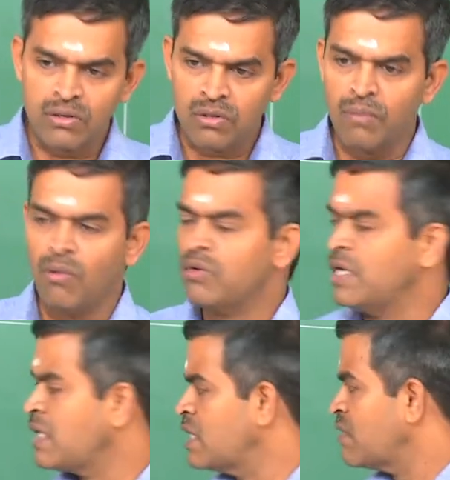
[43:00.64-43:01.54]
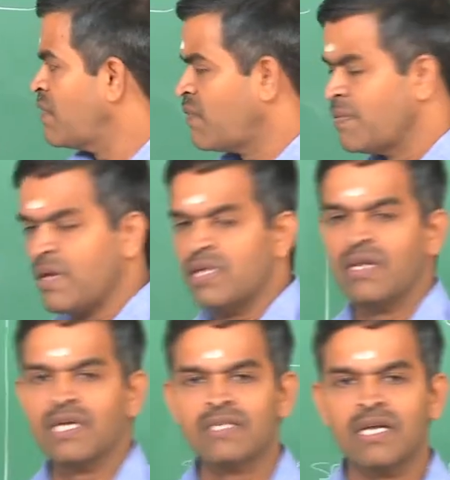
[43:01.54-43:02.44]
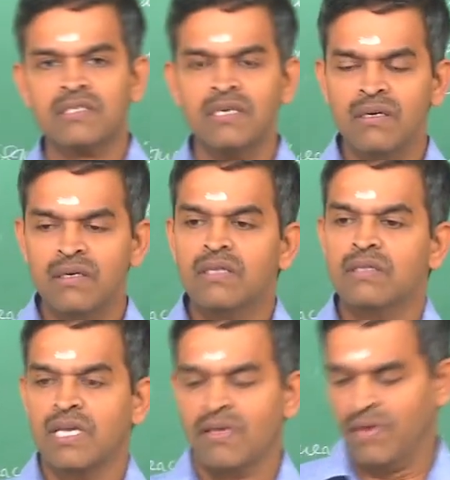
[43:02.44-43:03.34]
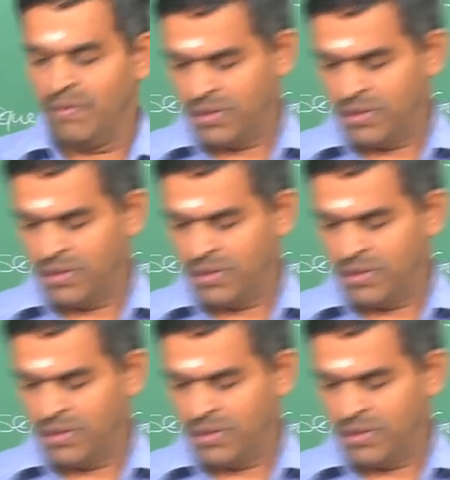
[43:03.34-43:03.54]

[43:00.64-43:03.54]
into more details of FMEA in the next lecture. Thank you very